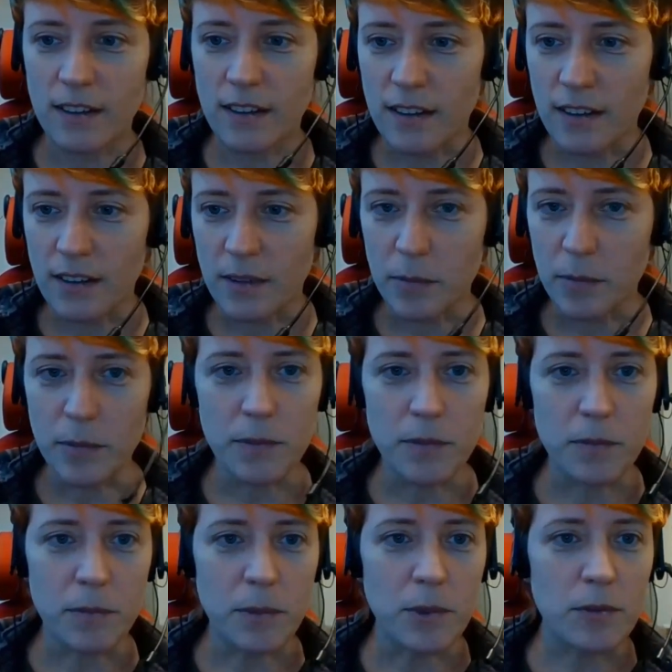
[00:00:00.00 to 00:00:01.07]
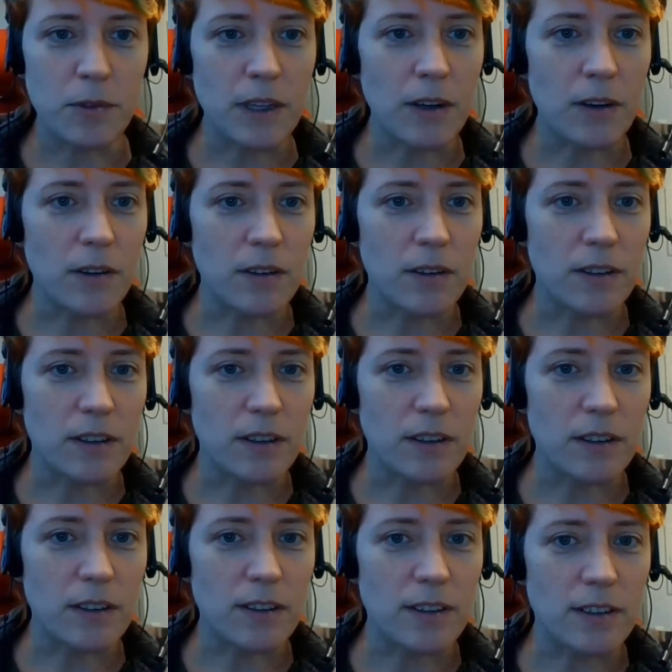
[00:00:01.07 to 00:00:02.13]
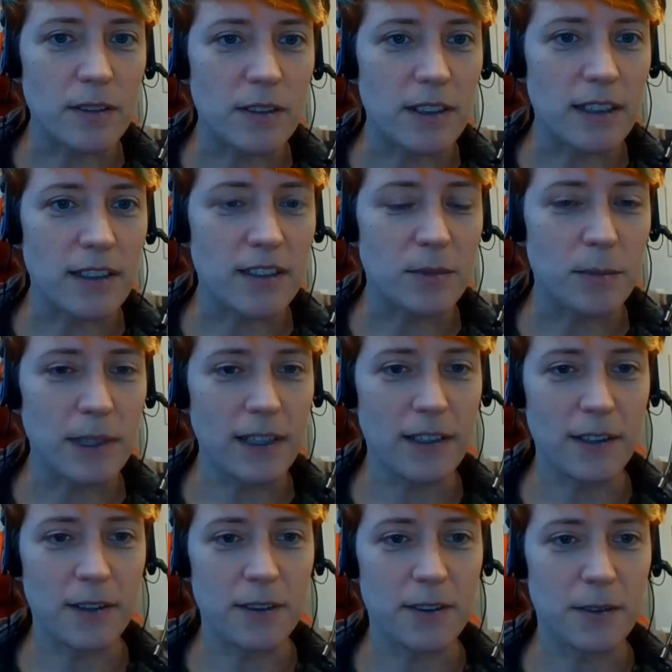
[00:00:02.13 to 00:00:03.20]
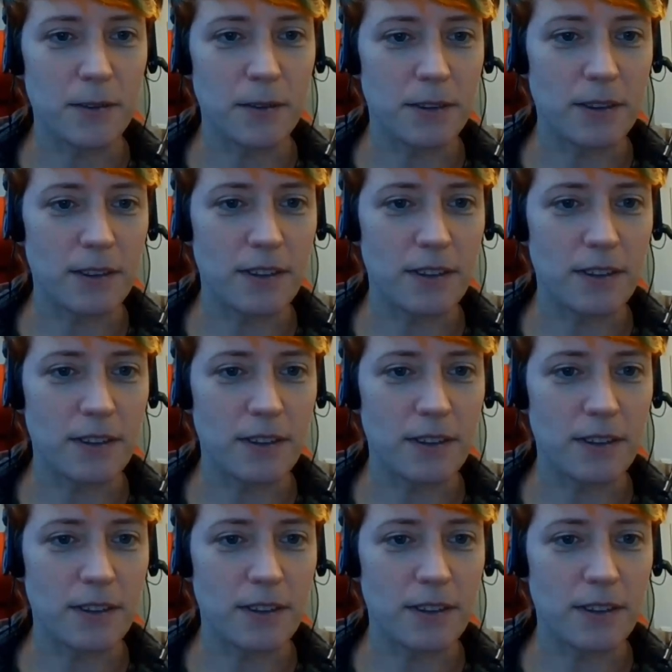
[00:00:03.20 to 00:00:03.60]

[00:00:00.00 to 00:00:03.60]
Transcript: um, moving on to the next speaker. So